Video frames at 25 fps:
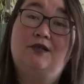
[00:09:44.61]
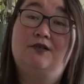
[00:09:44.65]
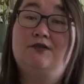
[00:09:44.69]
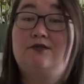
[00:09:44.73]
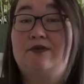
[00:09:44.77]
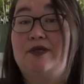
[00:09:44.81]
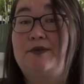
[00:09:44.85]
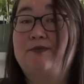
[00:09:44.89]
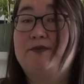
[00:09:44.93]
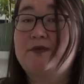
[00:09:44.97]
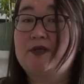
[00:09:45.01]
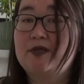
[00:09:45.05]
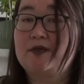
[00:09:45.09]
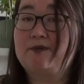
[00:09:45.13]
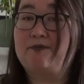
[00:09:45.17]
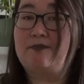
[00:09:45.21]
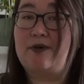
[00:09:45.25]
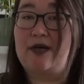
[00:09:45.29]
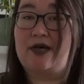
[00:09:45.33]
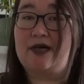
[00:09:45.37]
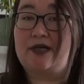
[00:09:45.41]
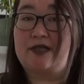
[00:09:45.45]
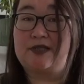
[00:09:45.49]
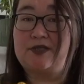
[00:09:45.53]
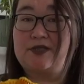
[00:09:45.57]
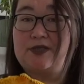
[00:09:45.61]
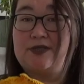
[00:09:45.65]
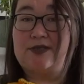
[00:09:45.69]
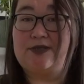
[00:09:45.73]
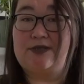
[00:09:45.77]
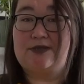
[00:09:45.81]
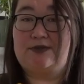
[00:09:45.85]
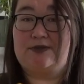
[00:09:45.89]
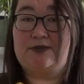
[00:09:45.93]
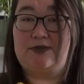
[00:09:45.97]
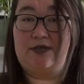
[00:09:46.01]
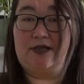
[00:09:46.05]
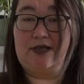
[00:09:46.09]
ripped back
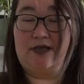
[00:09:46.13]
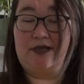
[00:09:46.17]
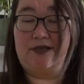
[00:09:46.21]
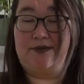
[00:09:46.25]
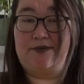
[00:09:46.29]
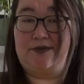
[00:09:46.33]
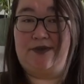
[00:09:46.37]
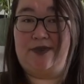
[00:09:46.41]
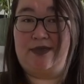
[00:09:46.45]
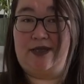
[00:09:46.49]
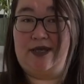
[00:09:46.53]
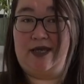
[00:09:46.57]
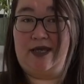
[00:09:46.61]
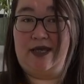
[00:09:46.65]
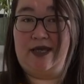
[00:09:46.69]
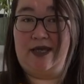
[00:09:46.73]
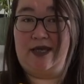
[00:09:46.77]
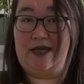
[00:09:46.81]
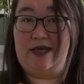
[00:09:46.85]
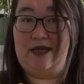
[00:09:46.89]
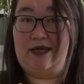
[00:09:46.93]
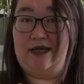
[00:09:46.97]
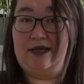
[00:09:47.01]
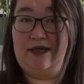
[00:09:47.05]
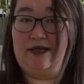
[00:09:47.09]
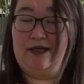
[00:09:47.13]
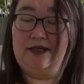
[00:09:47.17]
to the